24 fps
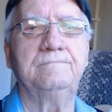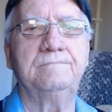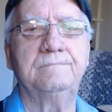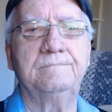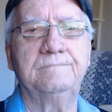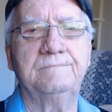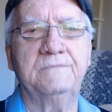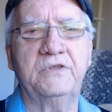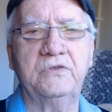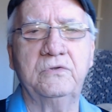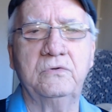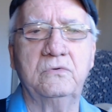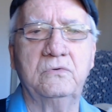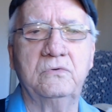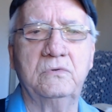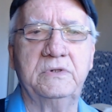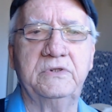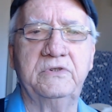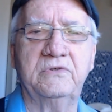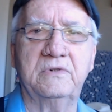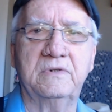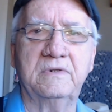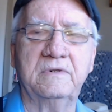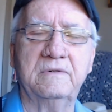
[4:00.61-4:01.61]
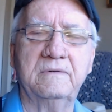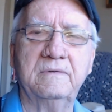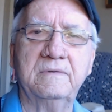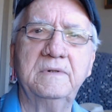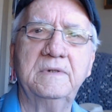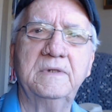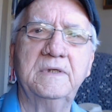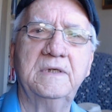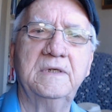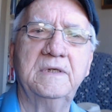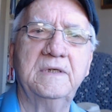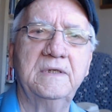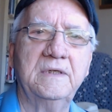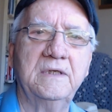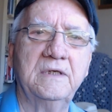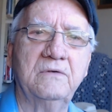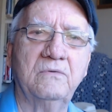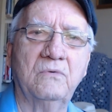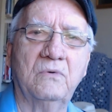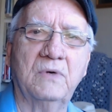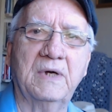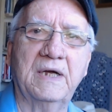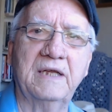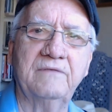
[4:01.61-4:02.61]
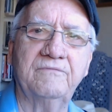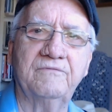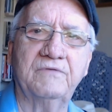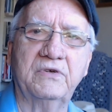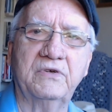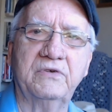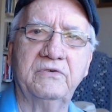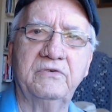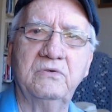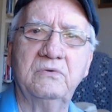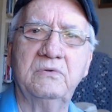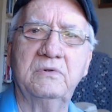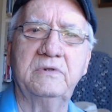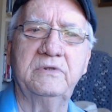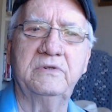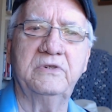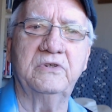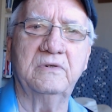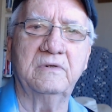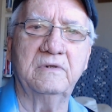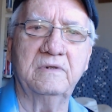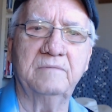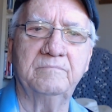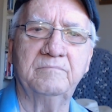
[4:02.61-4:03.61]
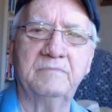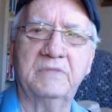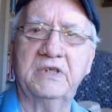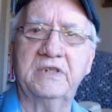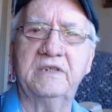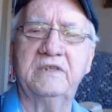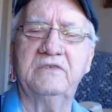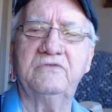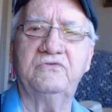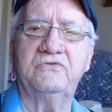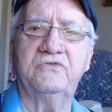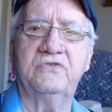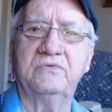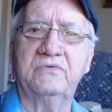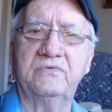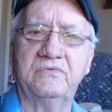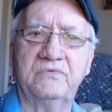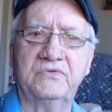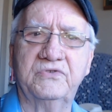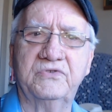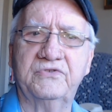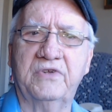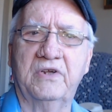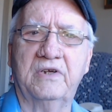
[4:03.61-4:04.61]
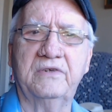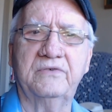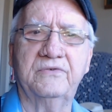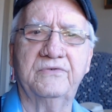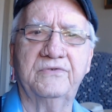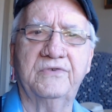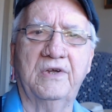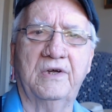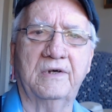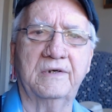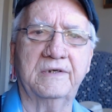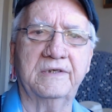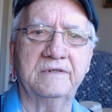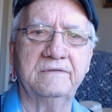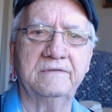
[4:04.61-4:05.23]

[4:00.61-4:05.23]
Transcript: You and your wife, or you and your buddies, you start talking.